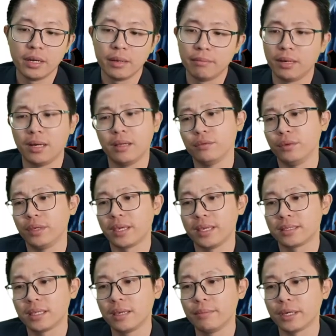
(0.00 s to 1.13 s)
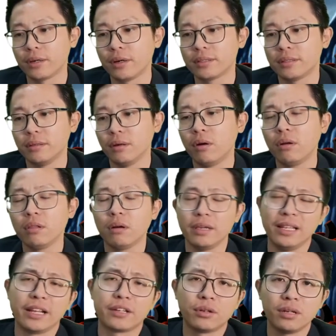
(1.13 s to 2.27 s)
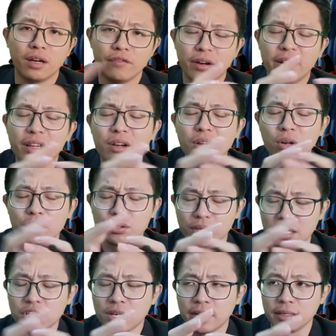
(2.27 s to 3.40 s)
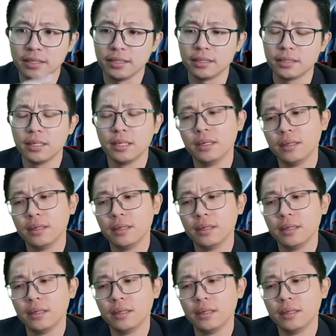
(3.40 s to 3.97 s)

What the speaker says: but we can say because all electrons are very close to each other,